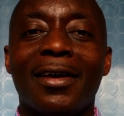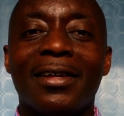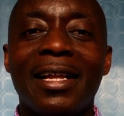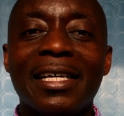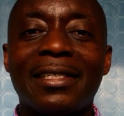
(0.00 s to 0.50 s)

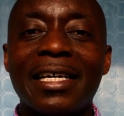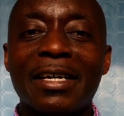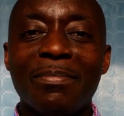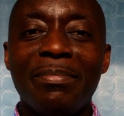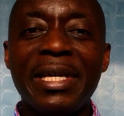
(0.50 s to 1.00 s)
let's
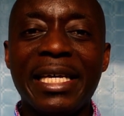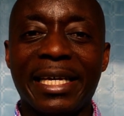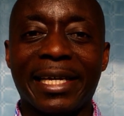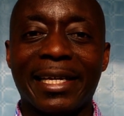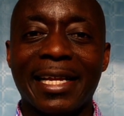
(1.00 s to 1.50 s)
take
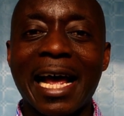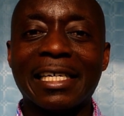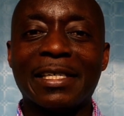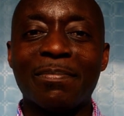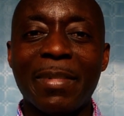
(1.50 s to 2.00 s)
me, that
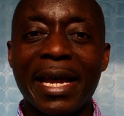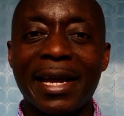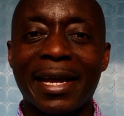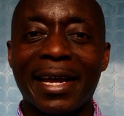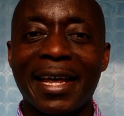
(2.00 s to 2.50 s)
is me,
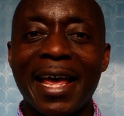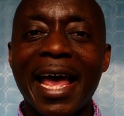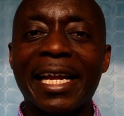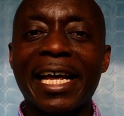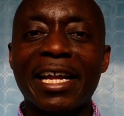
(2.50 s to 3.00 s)

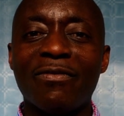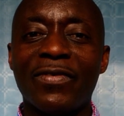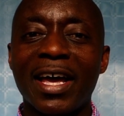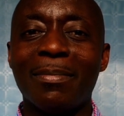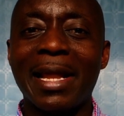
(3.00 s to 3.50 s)
and then a
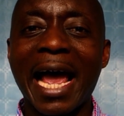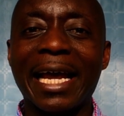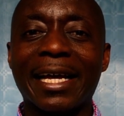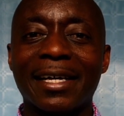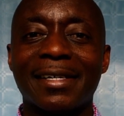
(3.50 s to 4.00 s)
verb
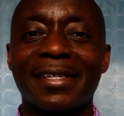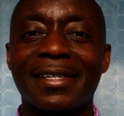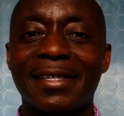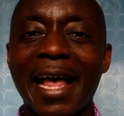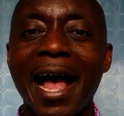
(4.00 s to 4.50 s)
like
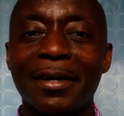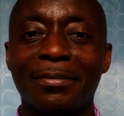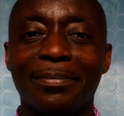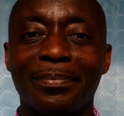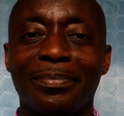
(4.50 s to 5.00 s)
sa.
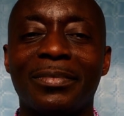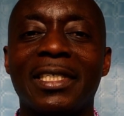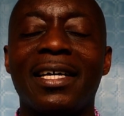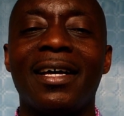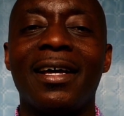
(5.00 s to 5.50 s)

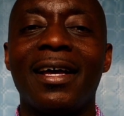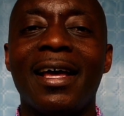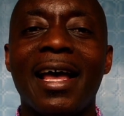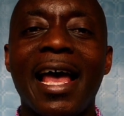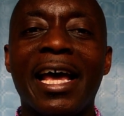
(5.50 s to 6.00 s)

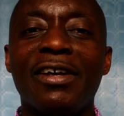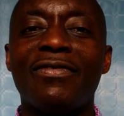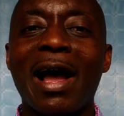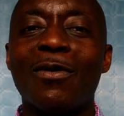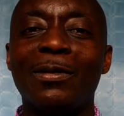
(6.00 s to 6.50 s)
And if
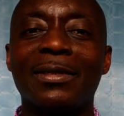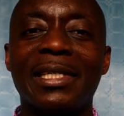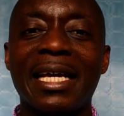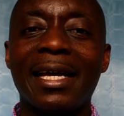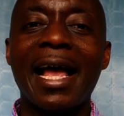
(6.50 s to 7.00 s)
I want to
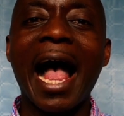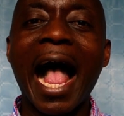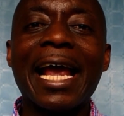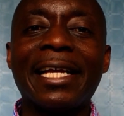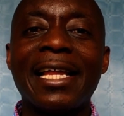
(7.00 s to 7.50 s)
say
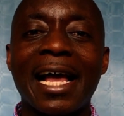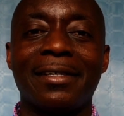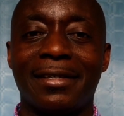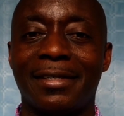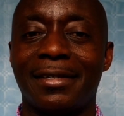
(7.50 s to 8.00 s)
I
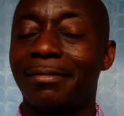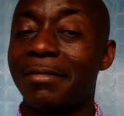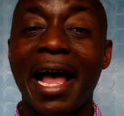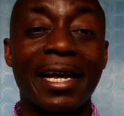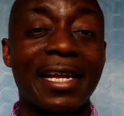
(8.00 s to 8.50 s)
dance
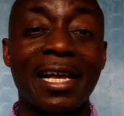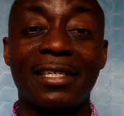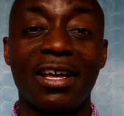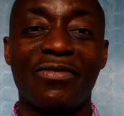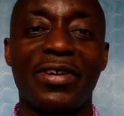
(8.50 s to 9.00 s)

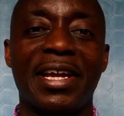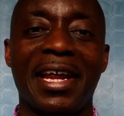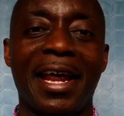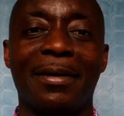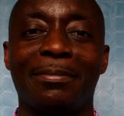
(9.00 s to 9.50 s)
every day,